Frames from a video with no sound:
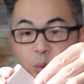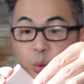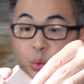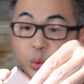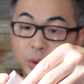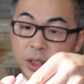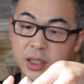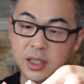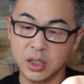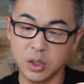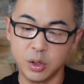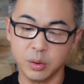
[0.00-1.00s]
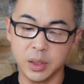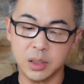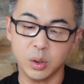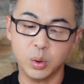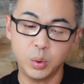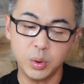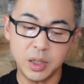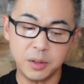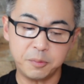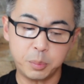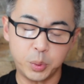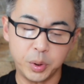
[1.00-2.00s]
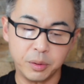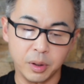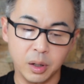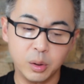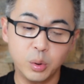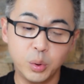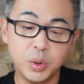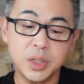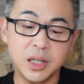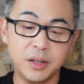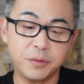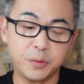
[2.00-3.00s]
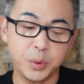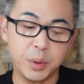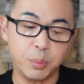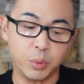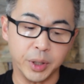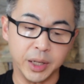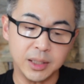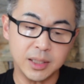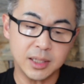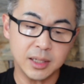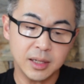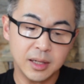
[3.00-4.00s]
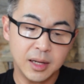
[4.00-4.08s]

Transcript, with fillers: Ooh, this is new. It's a cruelty-free a cruelty-free brand.